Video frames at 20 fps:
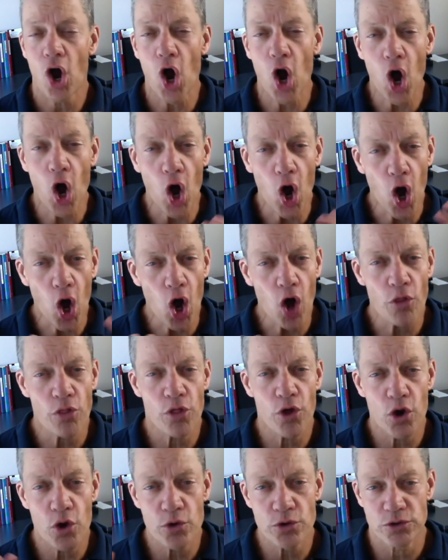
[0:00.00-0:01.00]
All
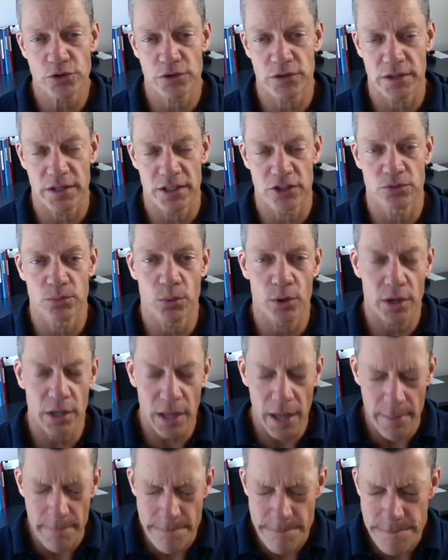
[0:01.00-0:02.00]
those things work
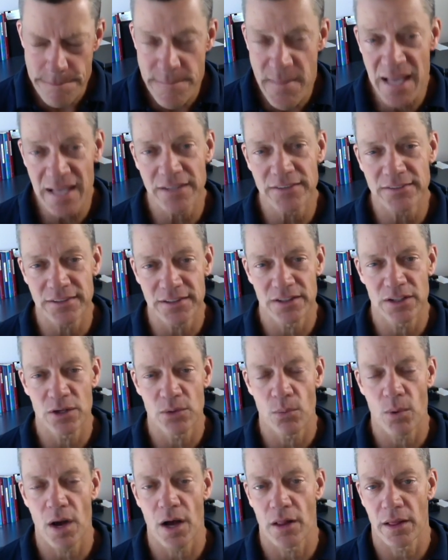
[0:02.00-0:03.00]
amazingly
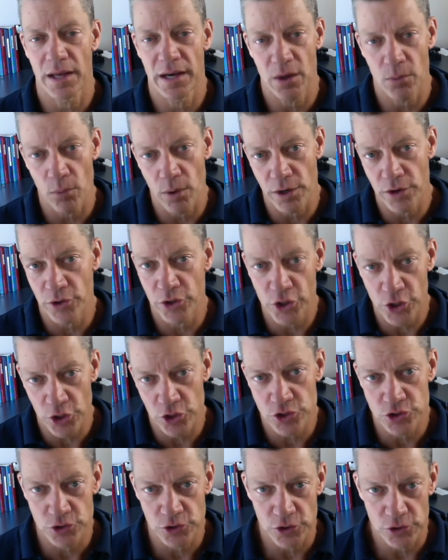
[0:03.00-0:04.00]
well, and I want to
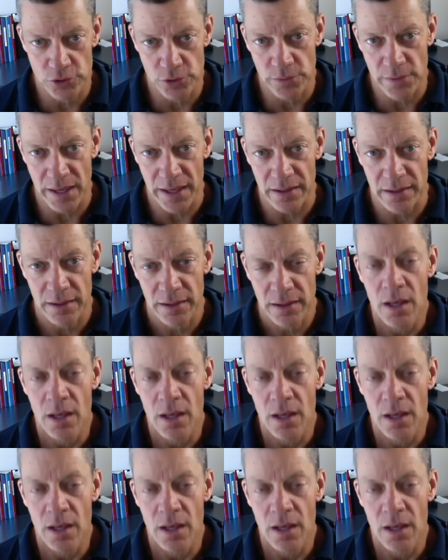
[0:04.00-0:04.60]
encourage you to do that.